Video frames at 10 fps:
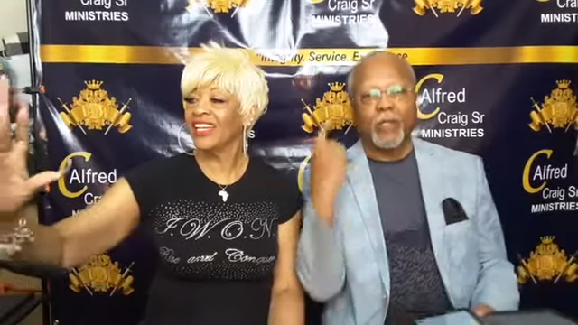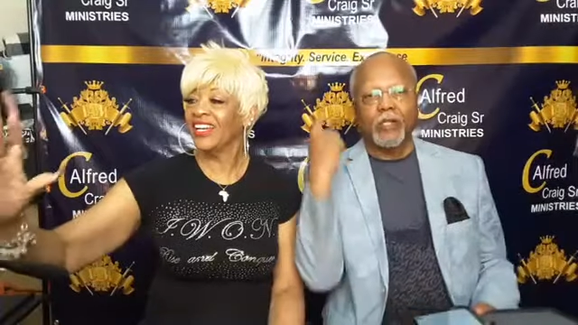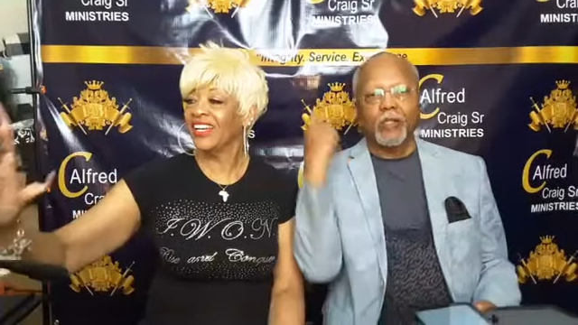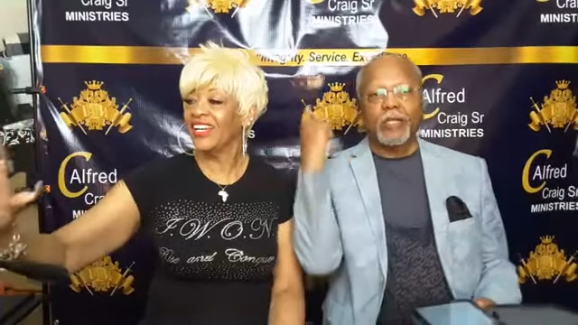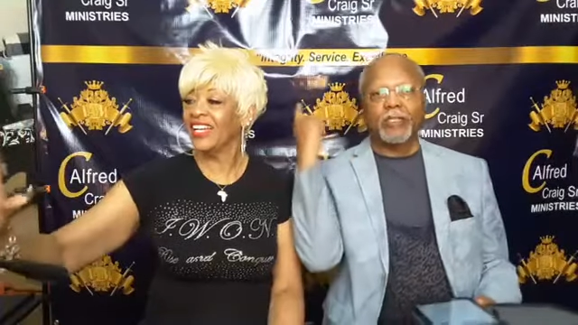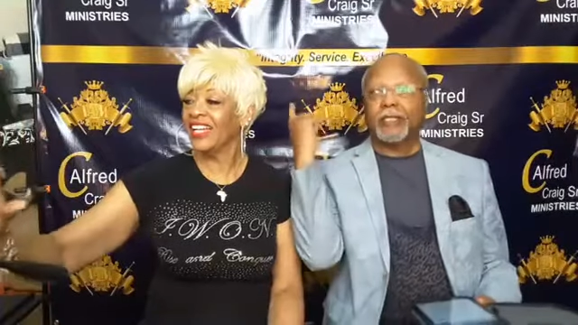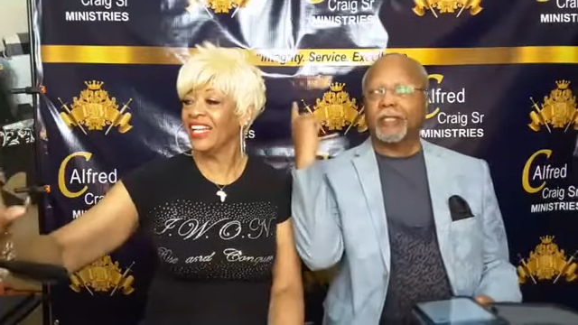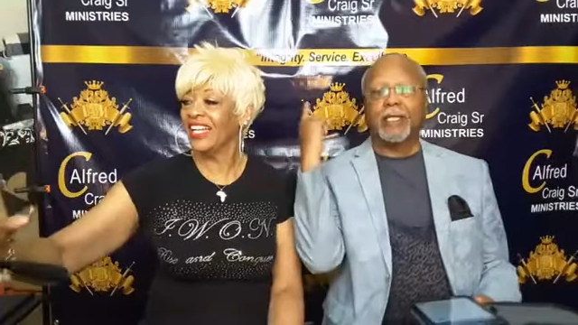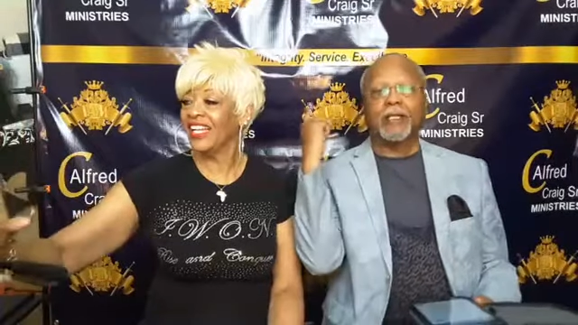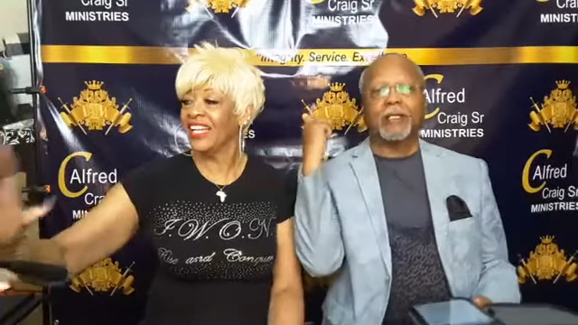Speaker 1: you can
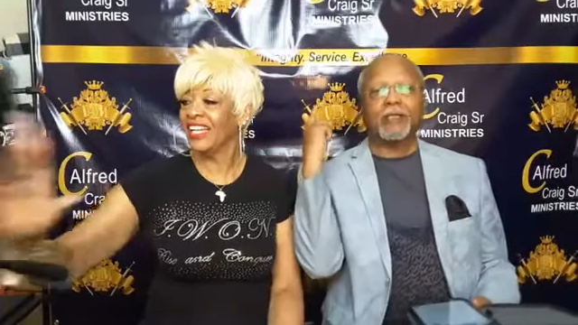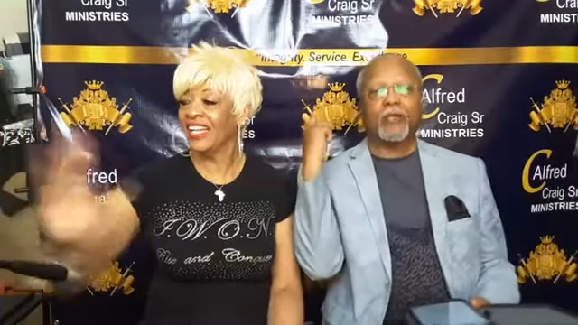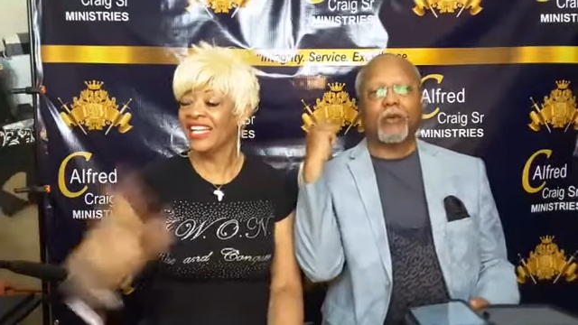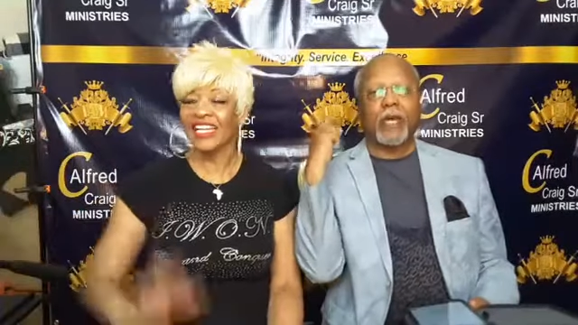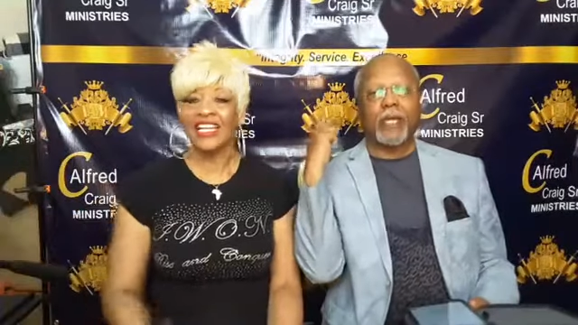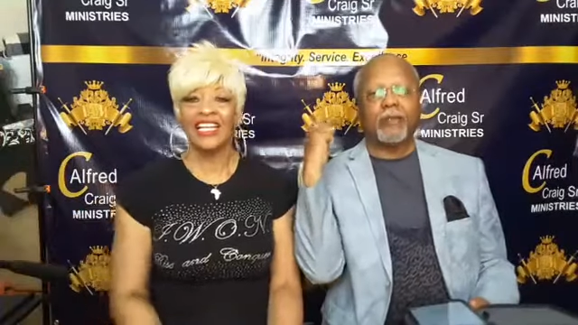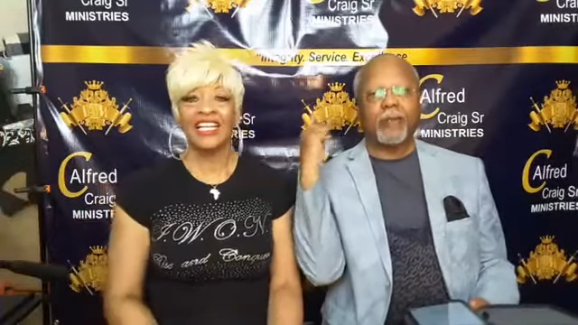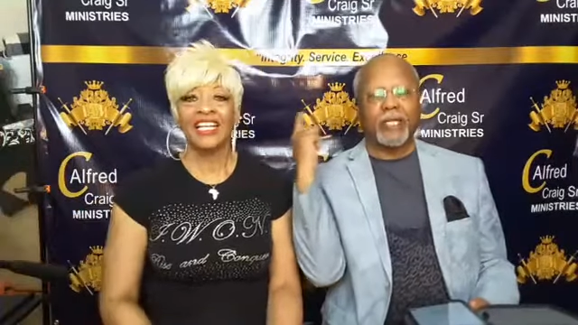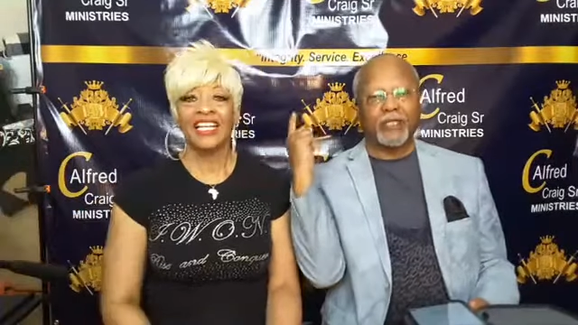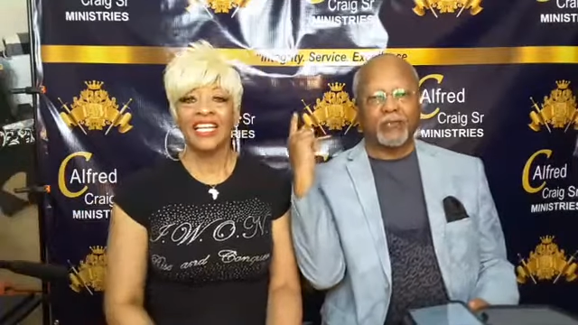see Craig
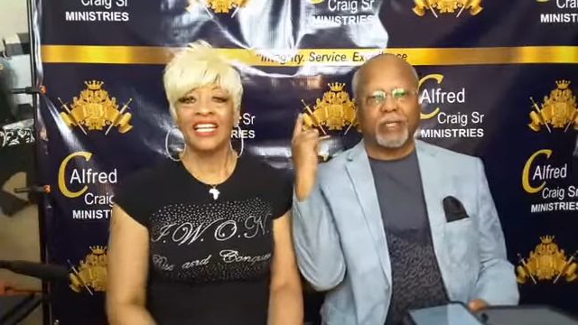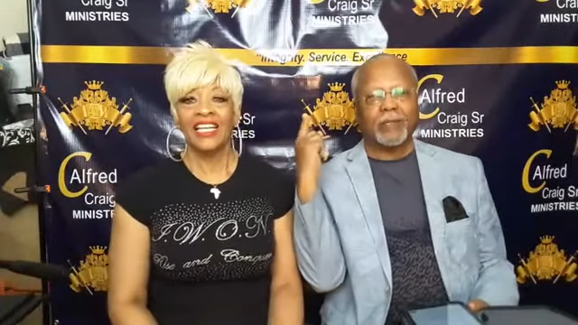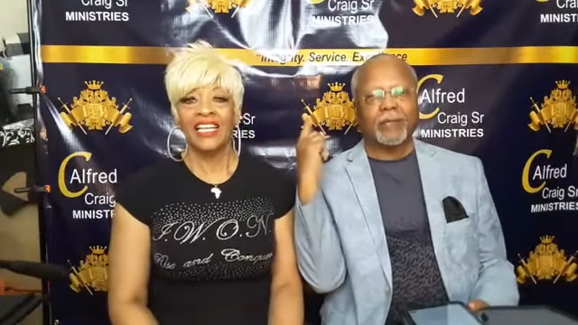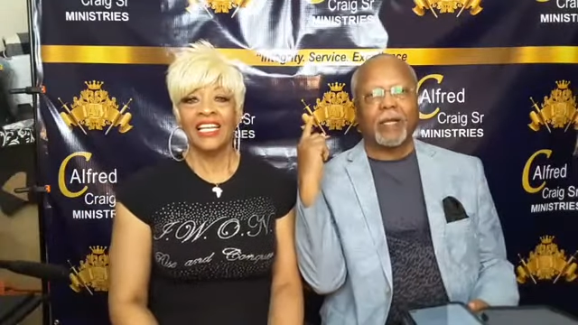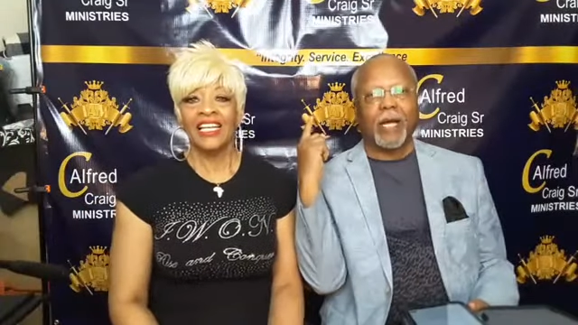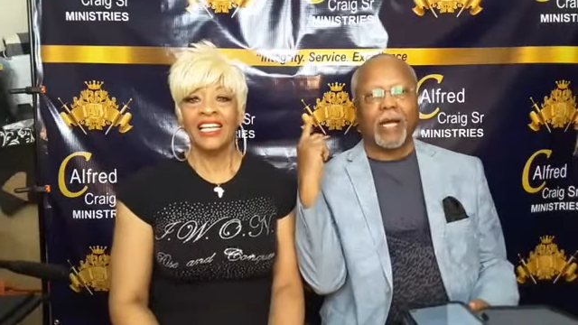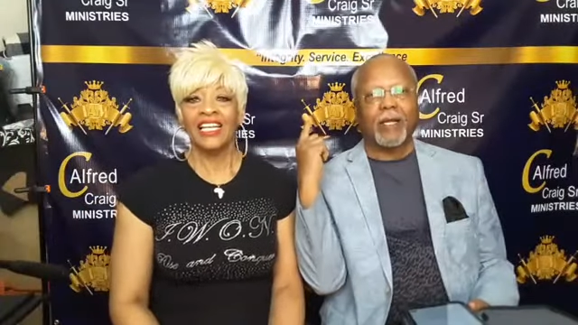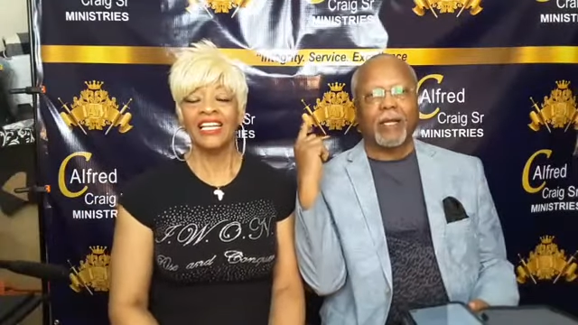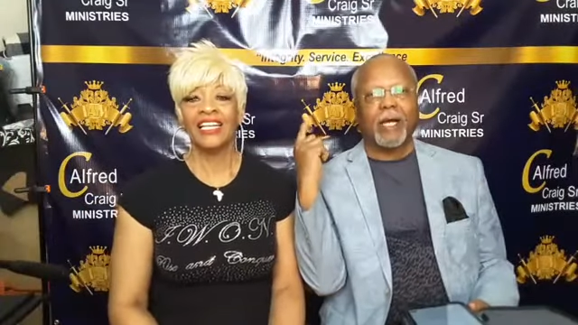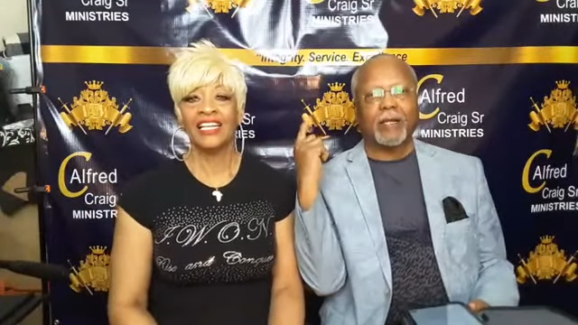Ministries uh,
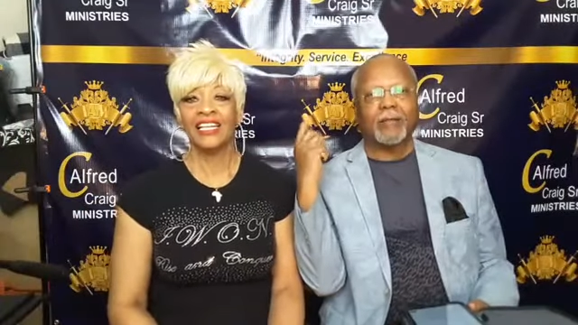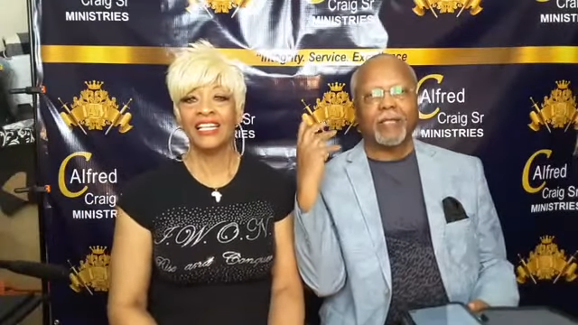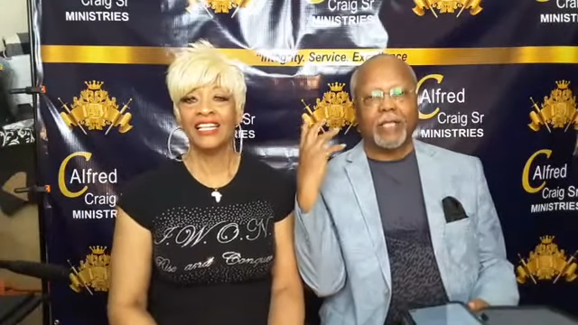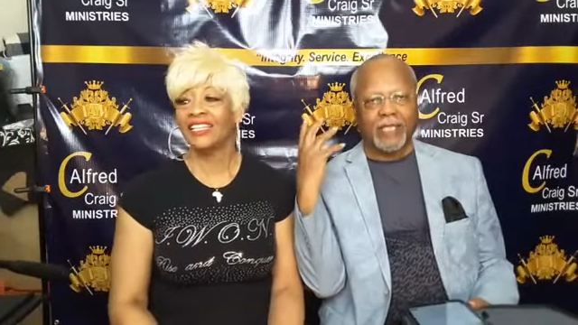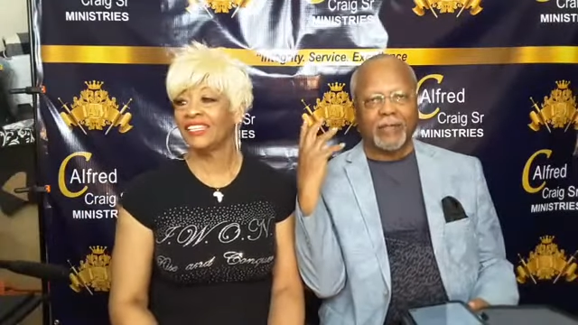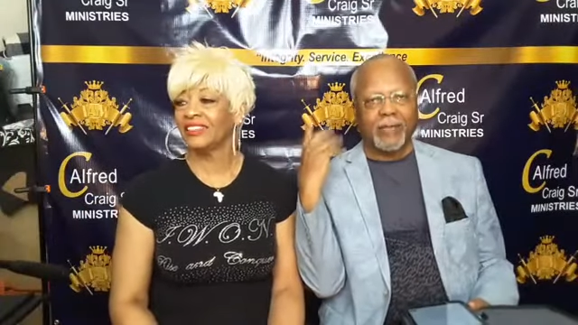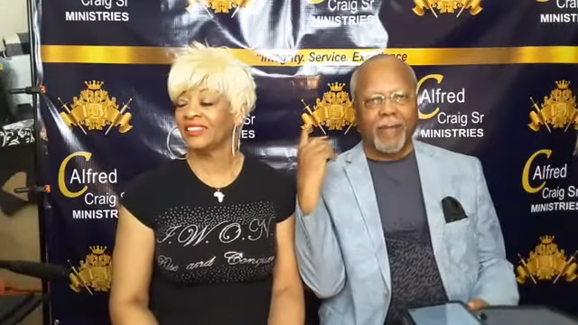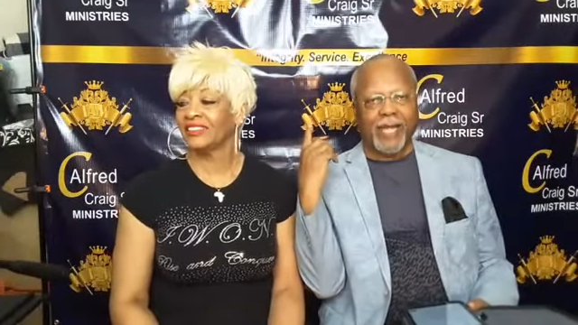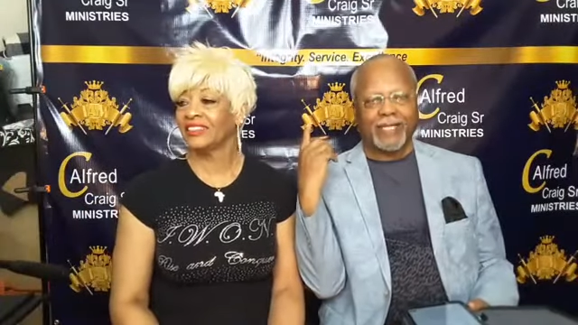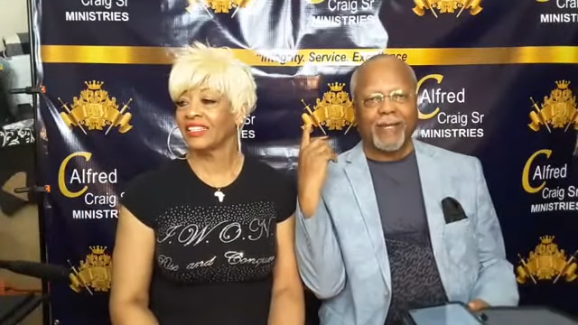uh, clearly
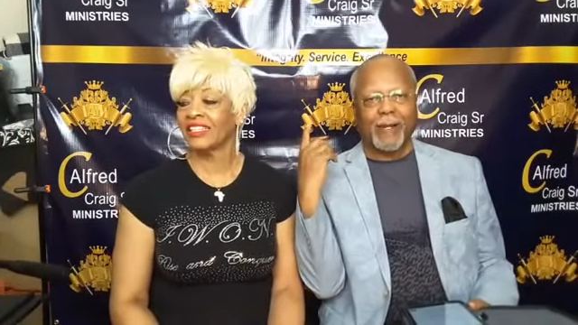back